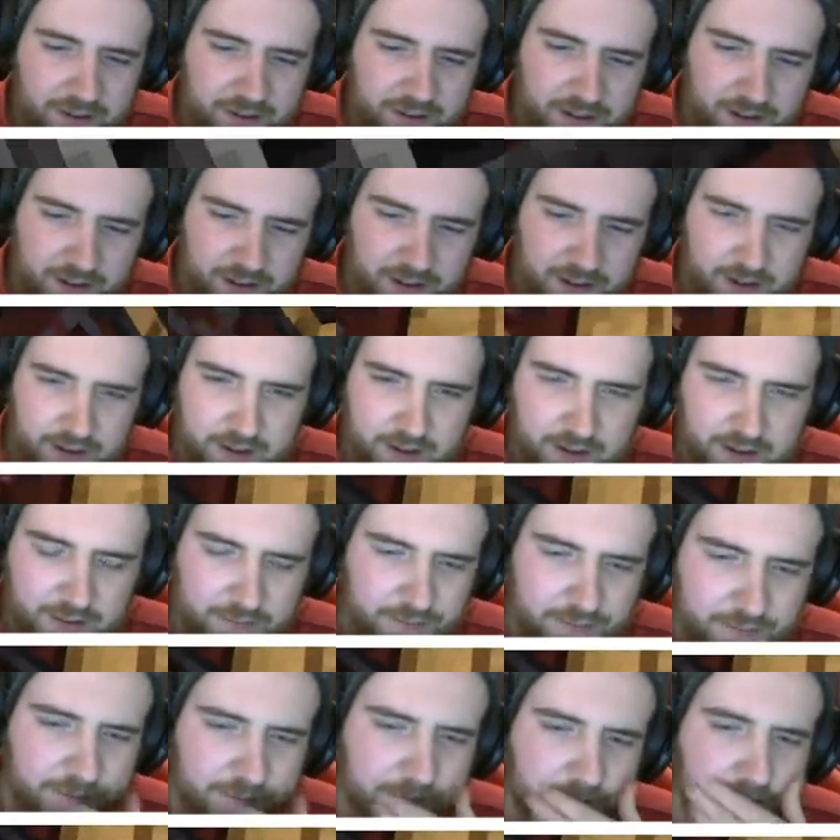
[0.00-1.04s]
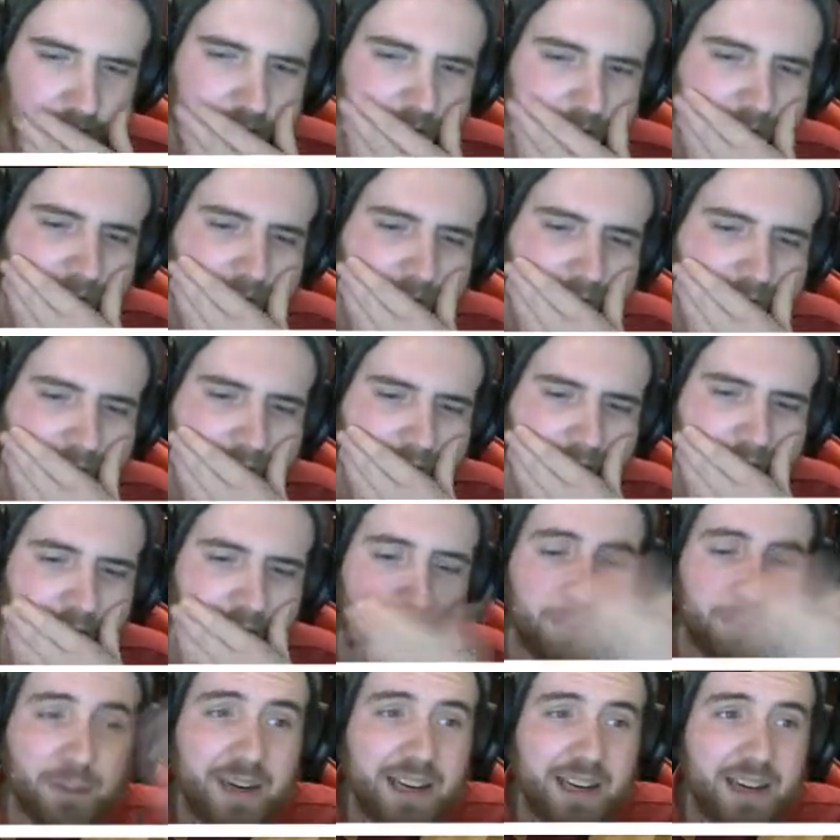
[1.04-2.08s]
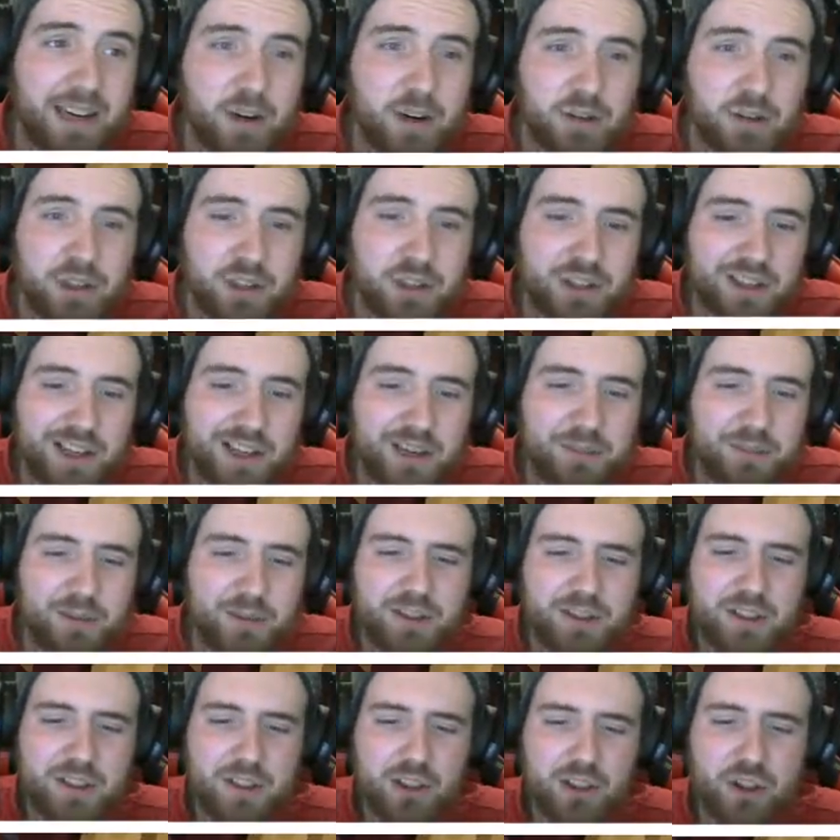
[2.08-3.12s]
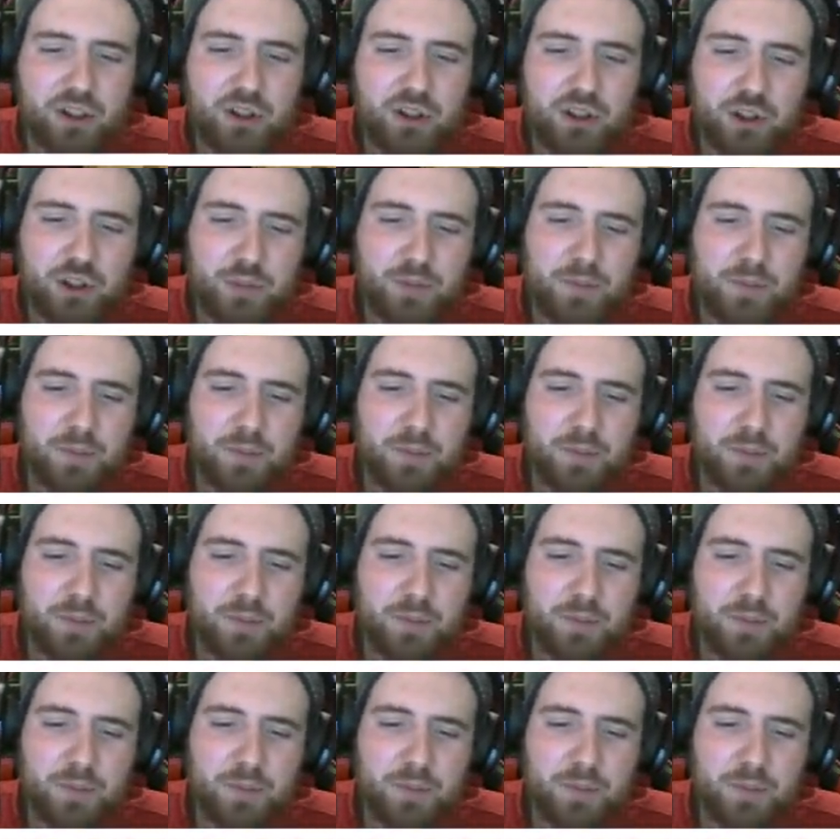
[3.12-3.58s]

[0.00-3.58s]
there. We can't go to sleep because these stupid